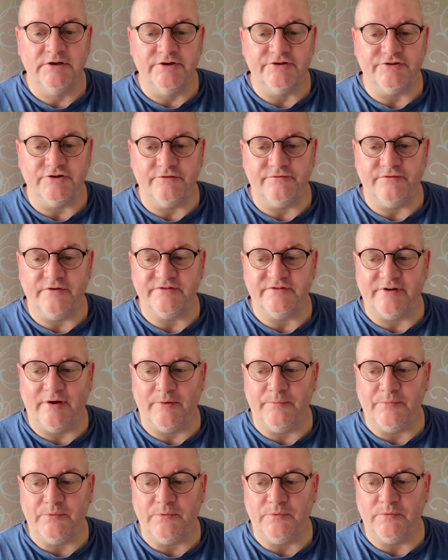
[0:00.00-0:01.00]
So for
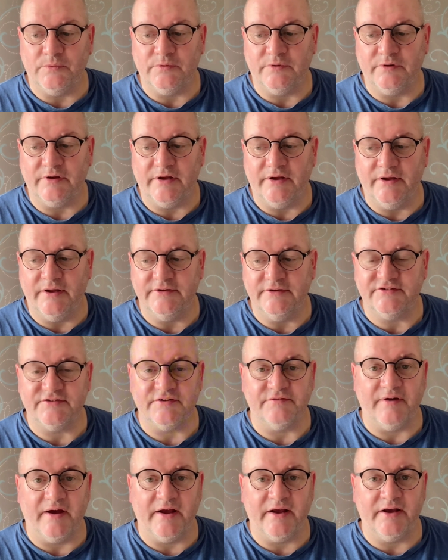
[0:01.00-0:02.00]
example, in
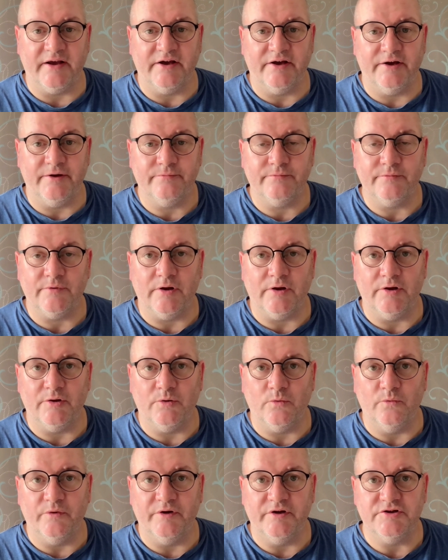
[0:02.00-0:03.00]
Stavanger,
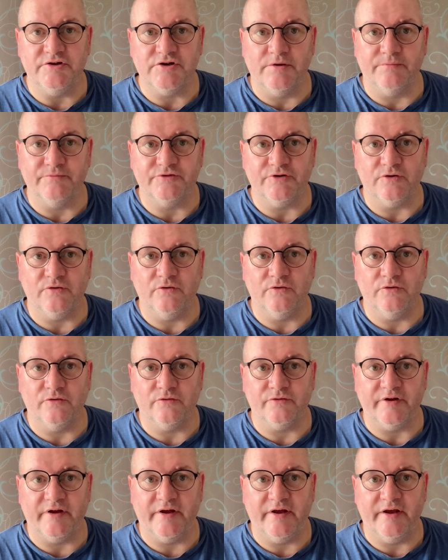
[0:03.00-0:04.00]
we jumped
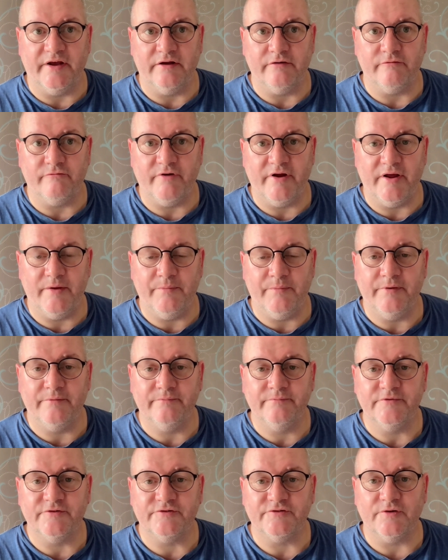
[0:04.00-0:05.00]
on a rib,
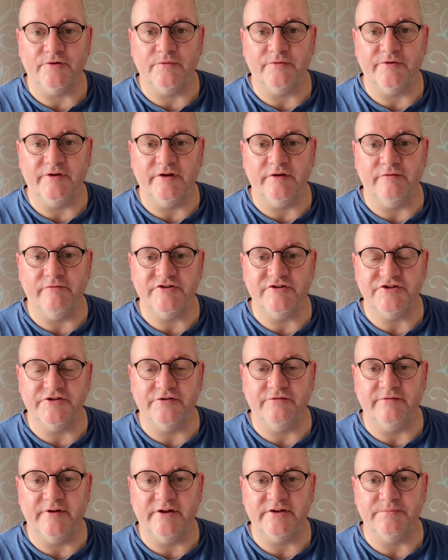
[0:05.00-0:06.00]
so the rigid
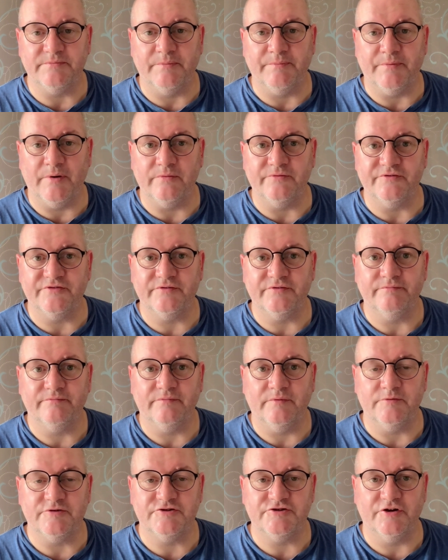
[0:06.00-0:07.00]
inflatable boats,
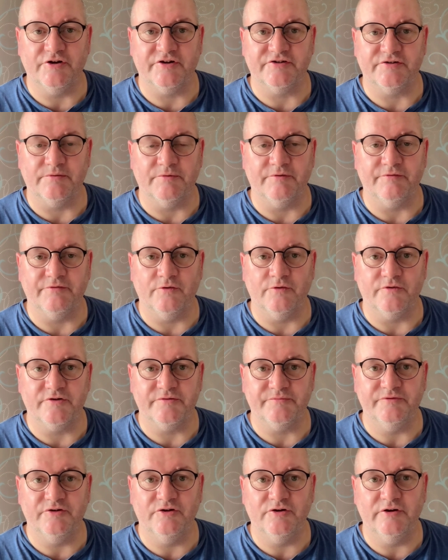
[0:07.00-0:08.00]
which took us up the
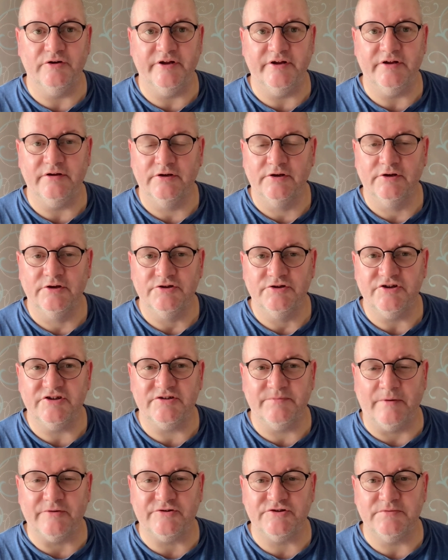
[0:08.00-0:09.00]
fjord nearly just
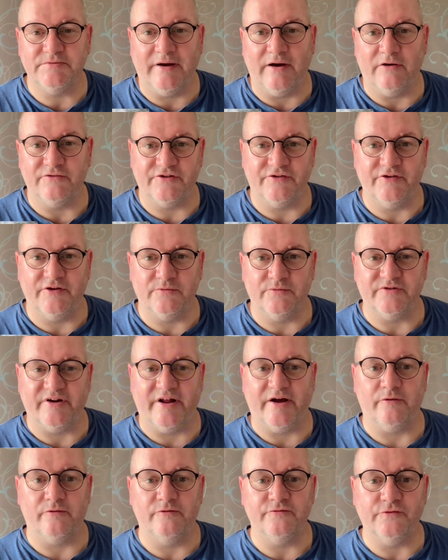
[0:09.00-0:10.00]
about 2 hours. I think it was 1
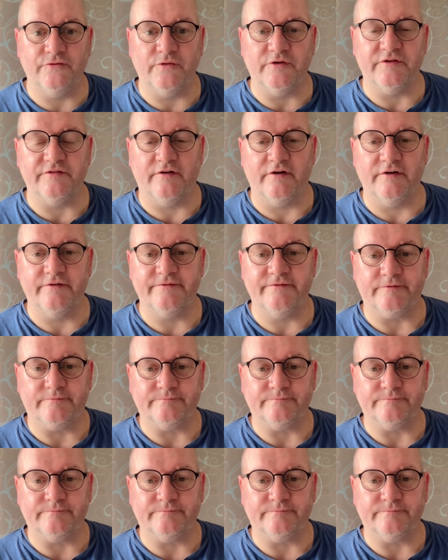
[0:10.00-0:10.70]
hour and 45.